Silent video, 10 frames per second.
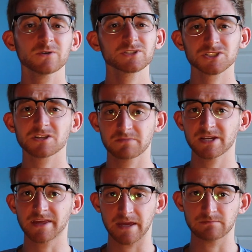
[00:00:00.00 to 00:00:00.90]
know is just going to be
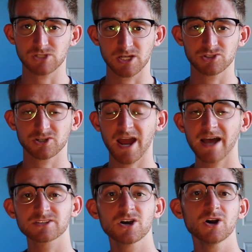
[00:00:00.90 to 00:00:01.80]
a game changer
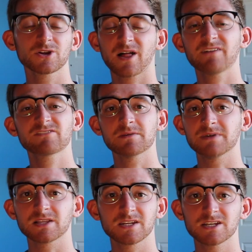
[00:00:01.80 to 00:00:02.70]
as you'll have the
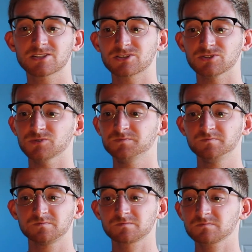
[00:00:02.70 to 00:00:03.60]
ability to
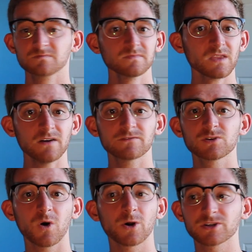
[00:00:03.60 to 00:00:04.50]

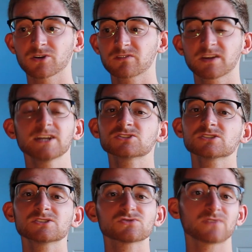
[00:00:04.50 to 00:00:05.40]
view all your
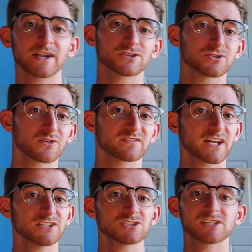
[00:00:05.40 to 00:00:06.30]
notifications right in your
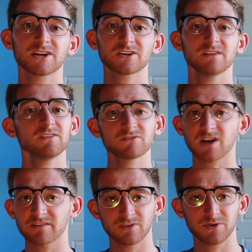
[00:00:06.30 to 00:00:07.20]
notification center, even if your
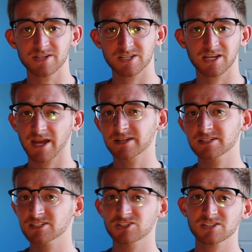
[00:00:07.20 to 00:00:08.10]
iPhone isn't
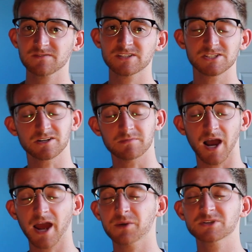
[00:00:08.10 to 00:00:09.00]
connected, just if it's
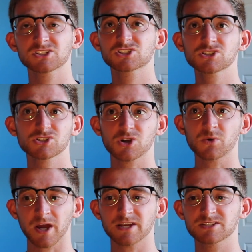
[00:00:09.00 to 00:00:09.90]
nearby, which is just so
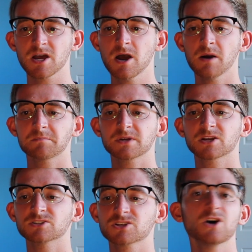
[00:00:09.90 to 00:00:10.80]
nice
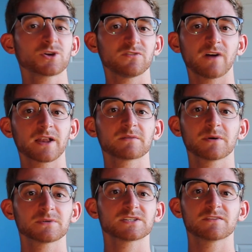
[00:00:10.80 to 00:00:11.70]
because you'll finally be
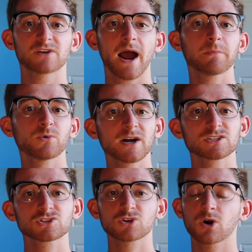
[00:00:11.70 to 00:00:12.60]
able to see if your Apple Watch
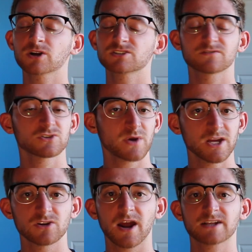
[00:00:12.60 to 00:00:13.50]
is charged, if you
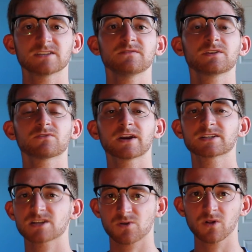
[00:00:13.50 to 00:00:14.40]
hit your activity
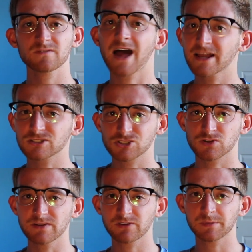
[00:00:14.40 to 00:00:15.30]
rings, and all of that
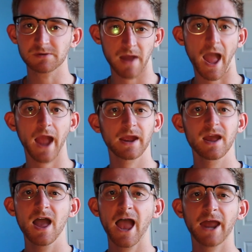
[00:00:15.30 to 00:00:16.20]
straight from your Mac.
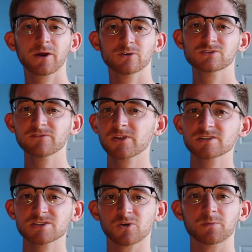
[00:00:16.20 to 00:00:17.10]
And I also feel
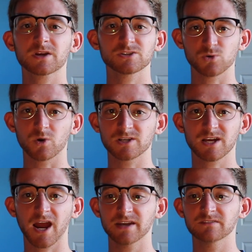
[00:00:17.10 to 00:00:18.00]
this is opening a door to
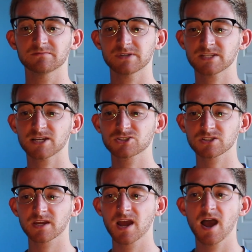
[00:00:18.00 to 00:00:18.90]
kind of
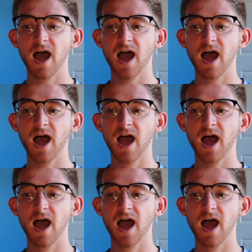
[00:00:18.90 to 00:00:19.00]
potentially